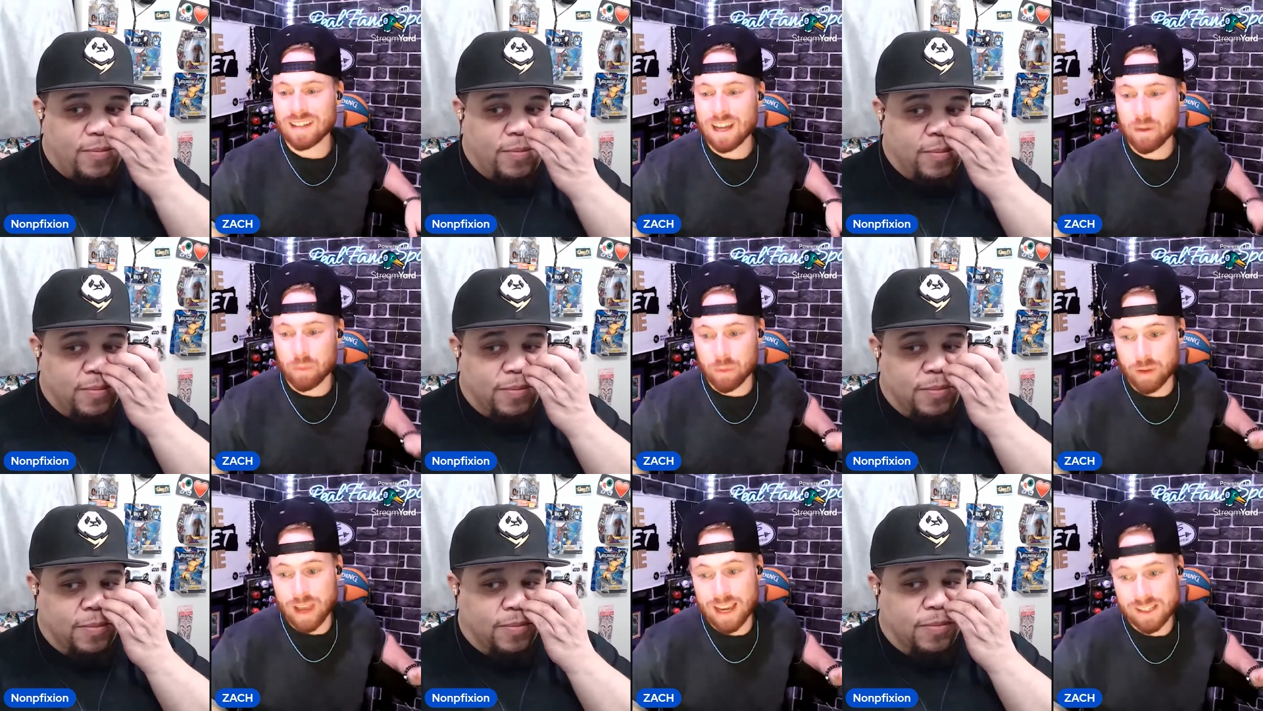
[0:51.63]
Speaker 1: a lot when
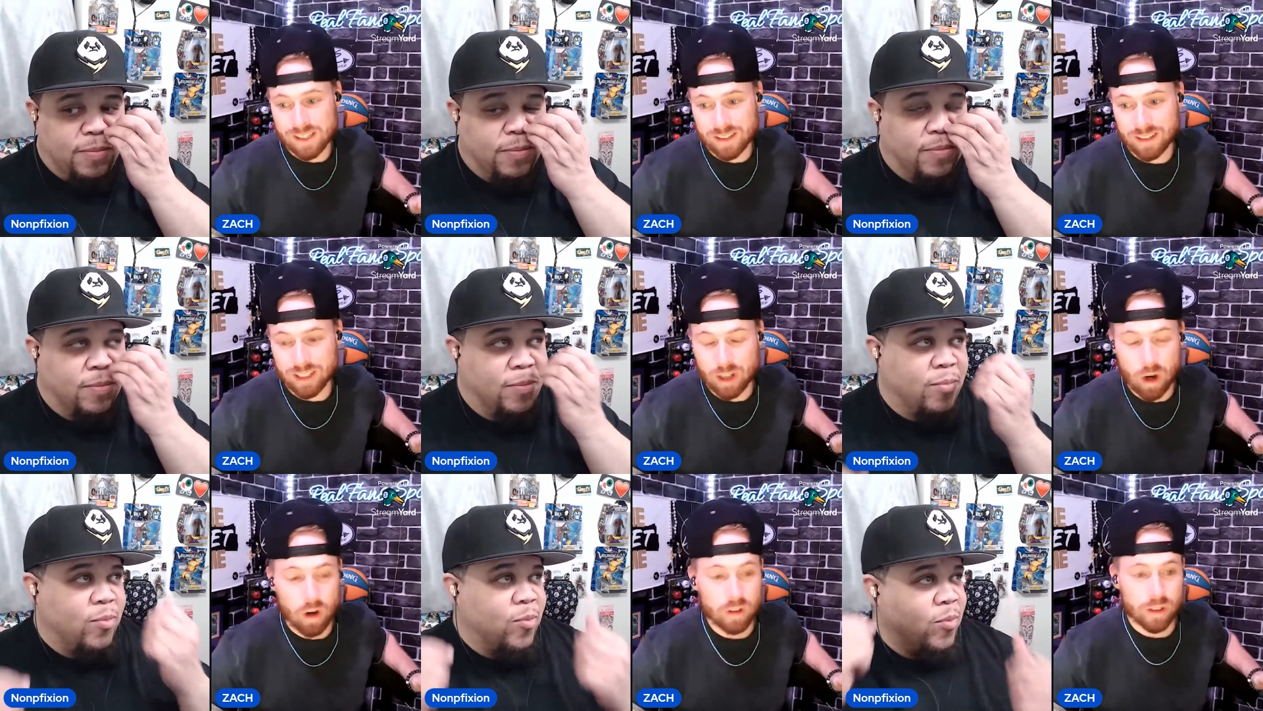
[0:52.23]
we accidentally
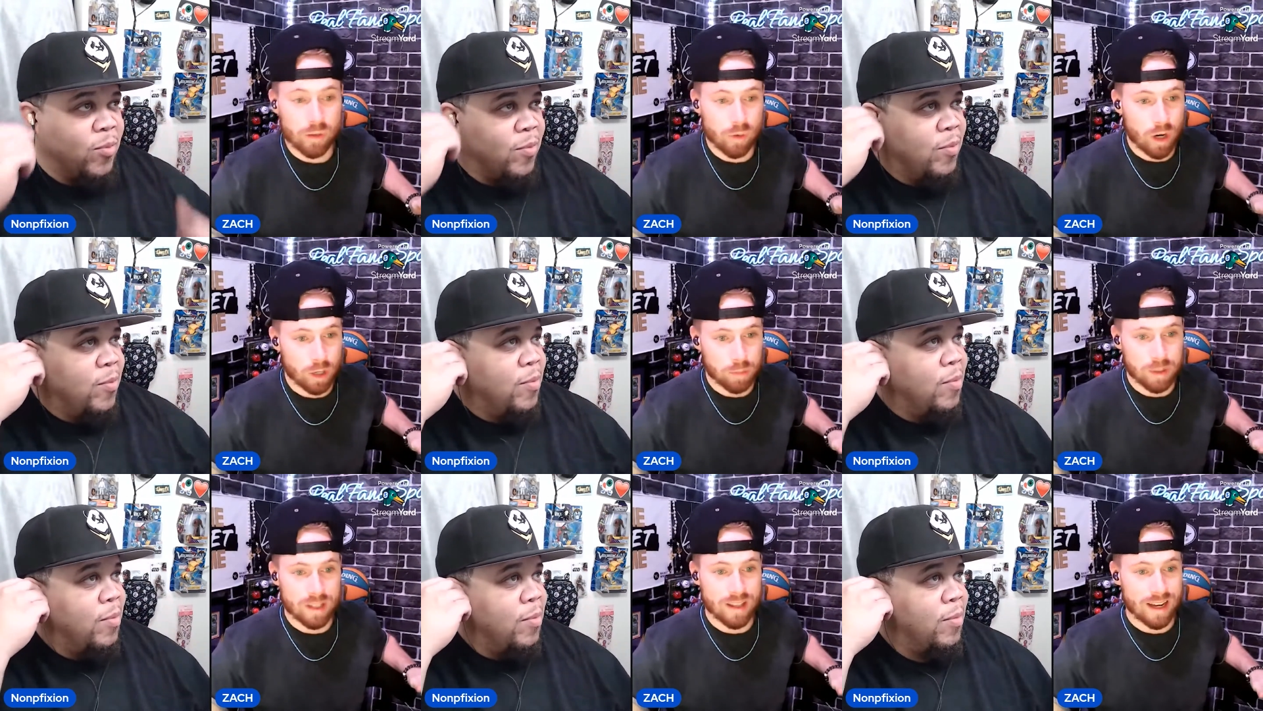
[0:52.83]
called it
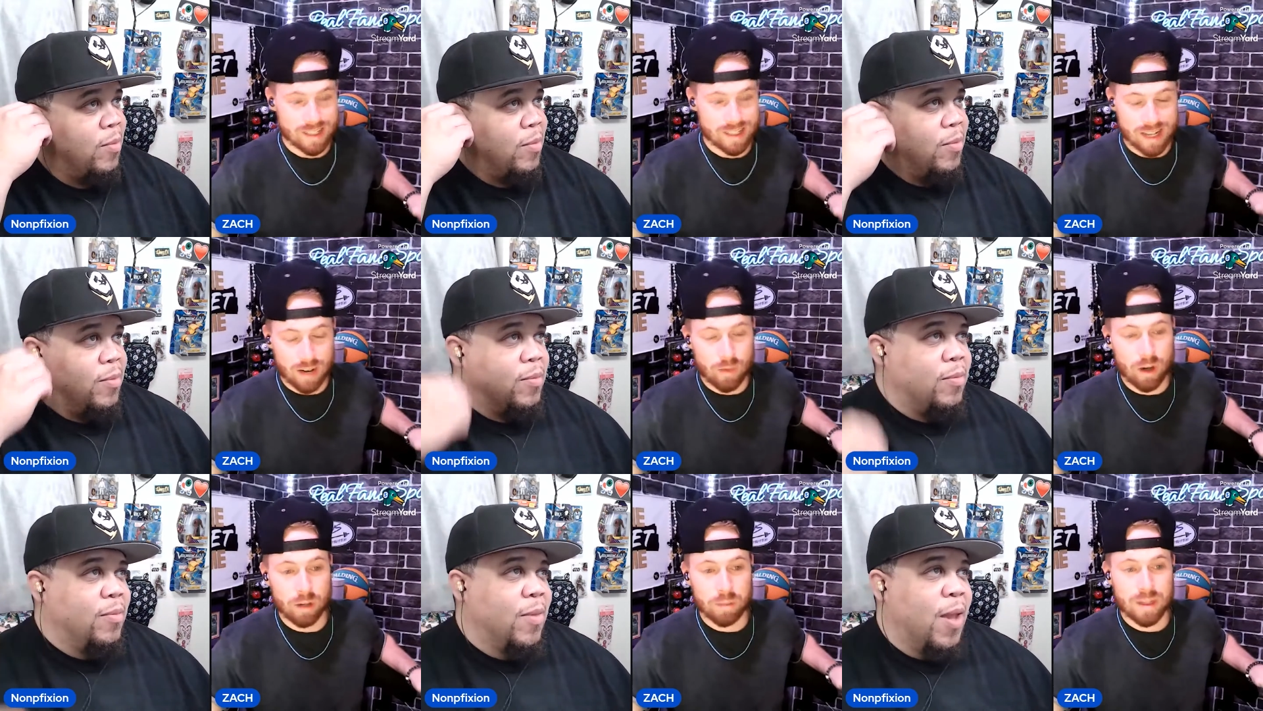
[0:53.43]
rugby, that it's
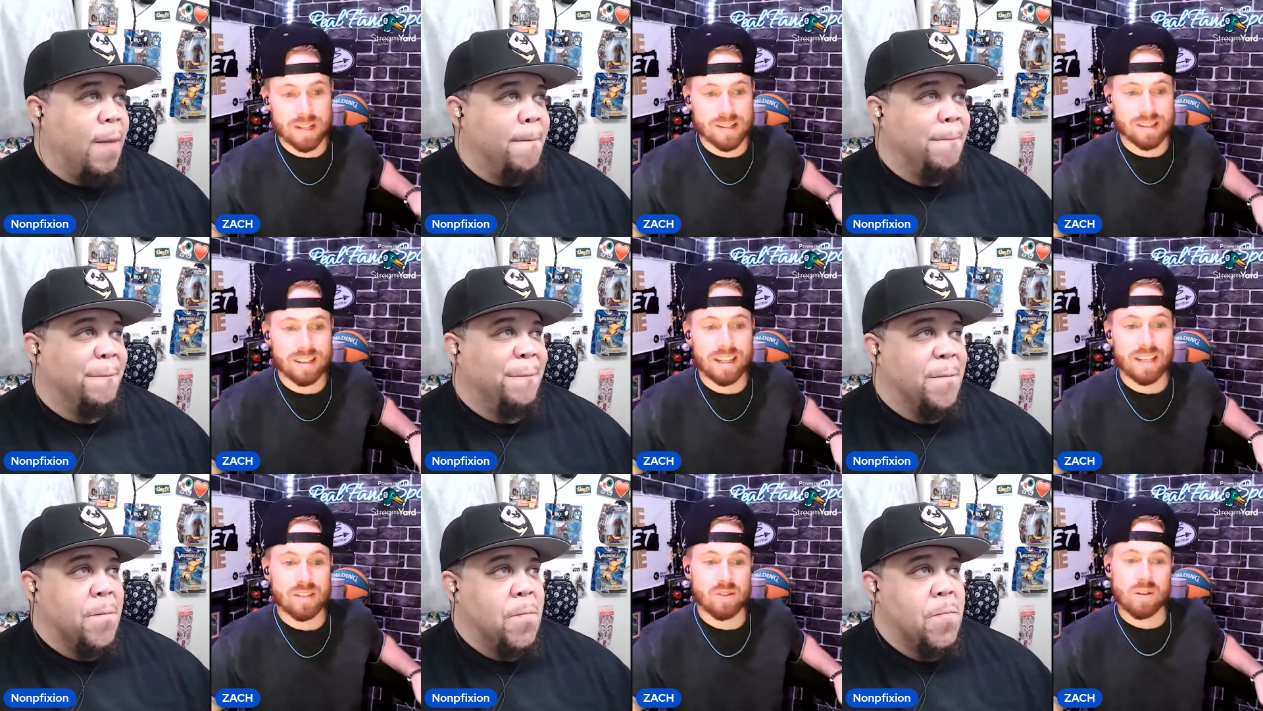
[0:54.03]
not rugby, it's
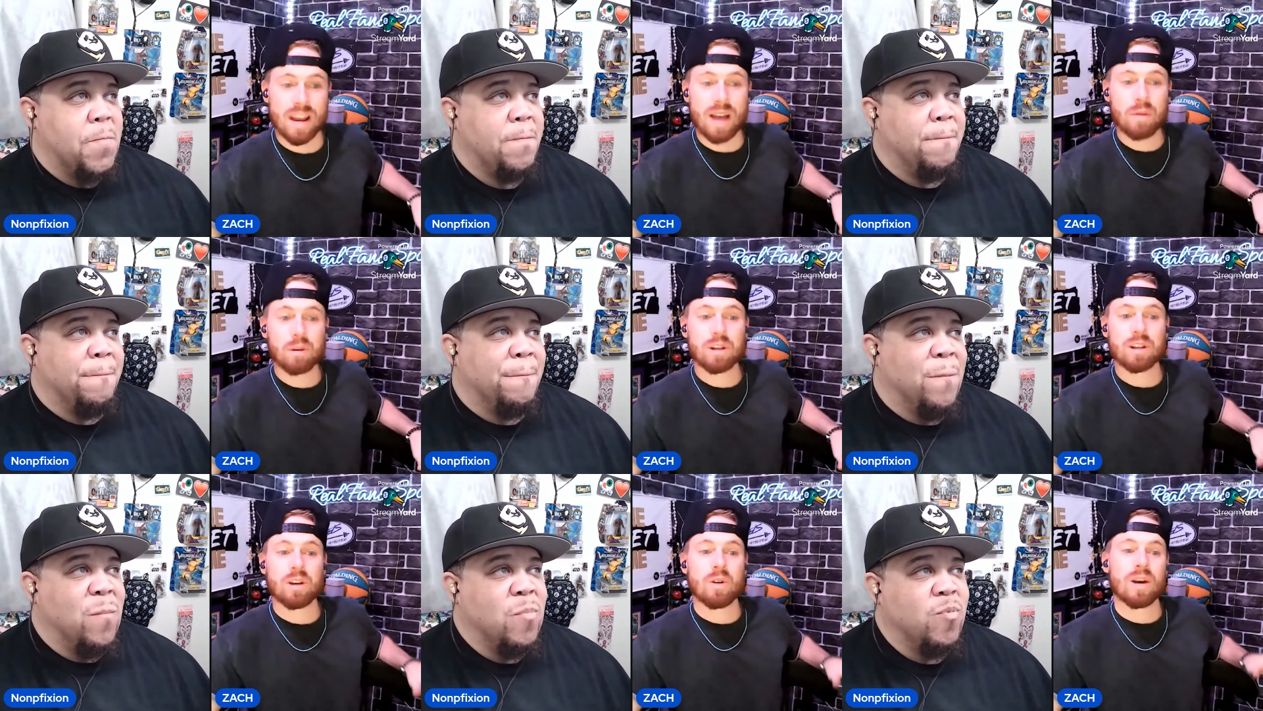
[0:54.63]
league. So now we're
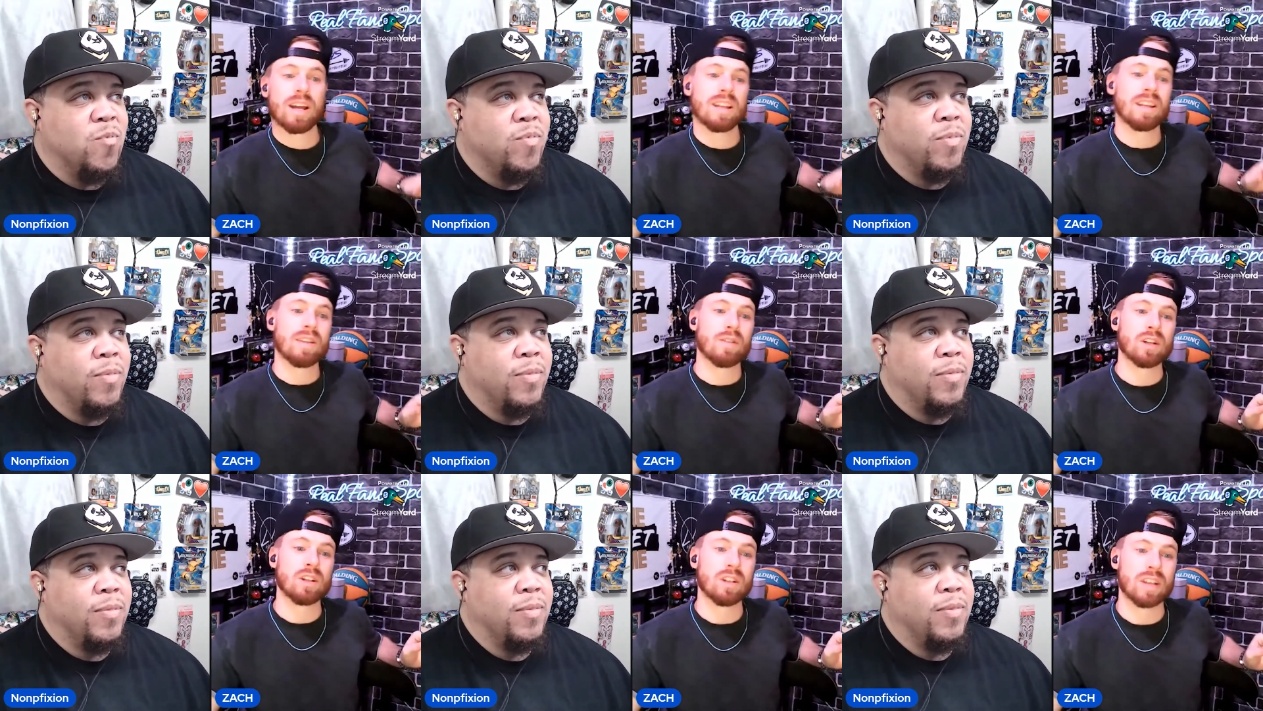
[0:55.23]
going to go ahead and give
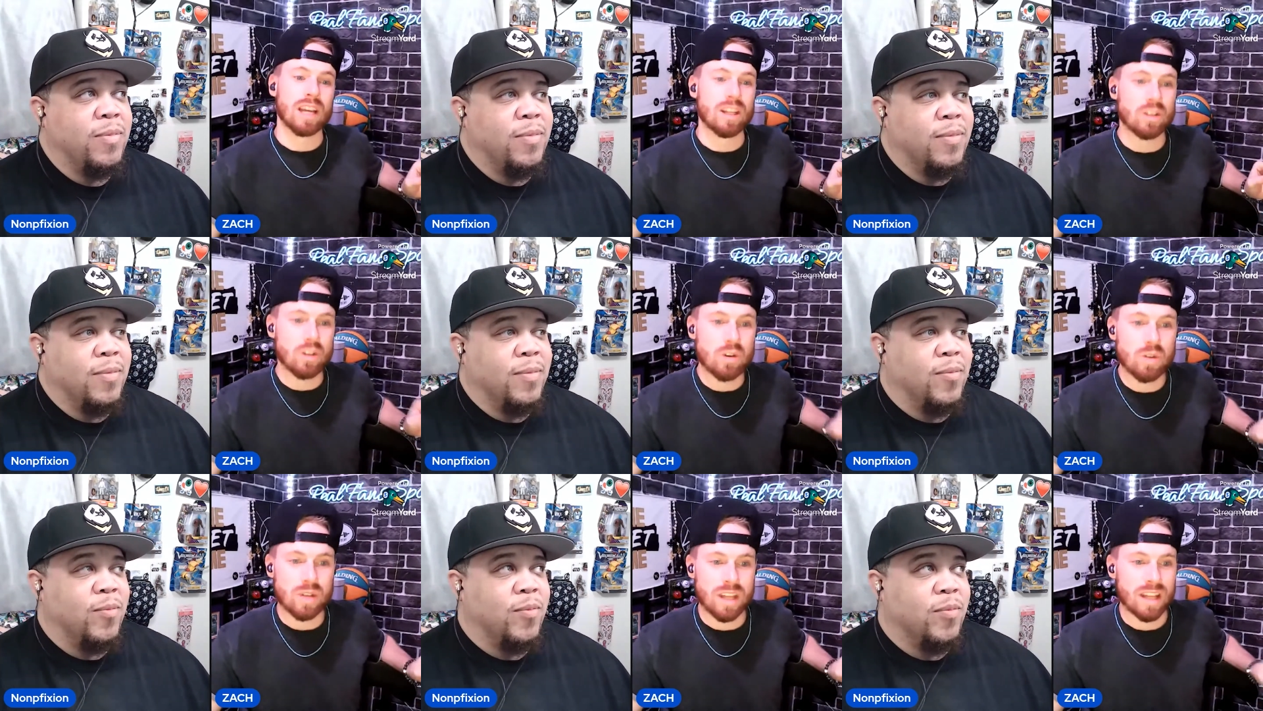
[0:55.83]
a look at
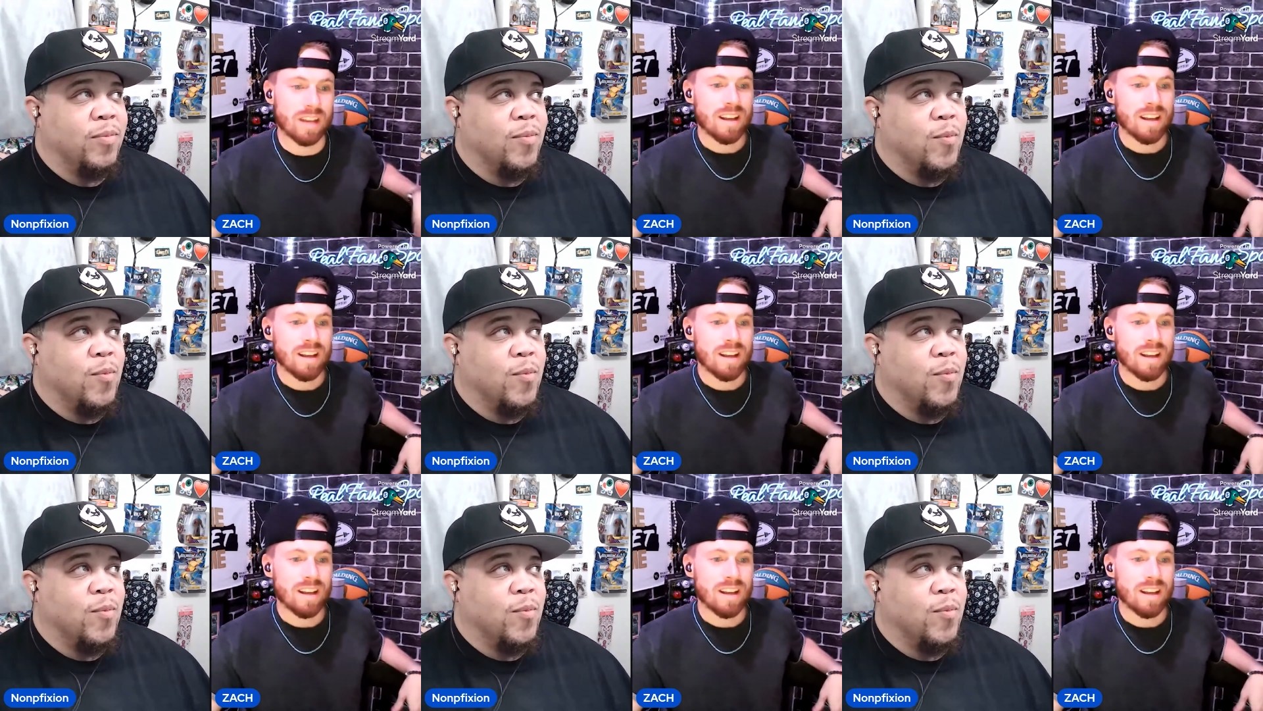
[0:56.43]
Union.